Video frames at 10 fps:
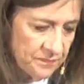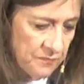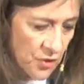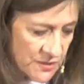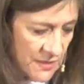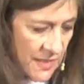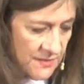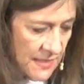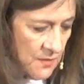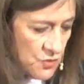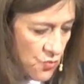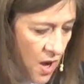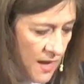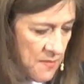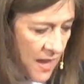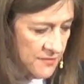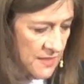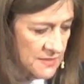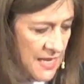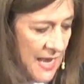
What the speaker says: Personally, I think he was wrong about this.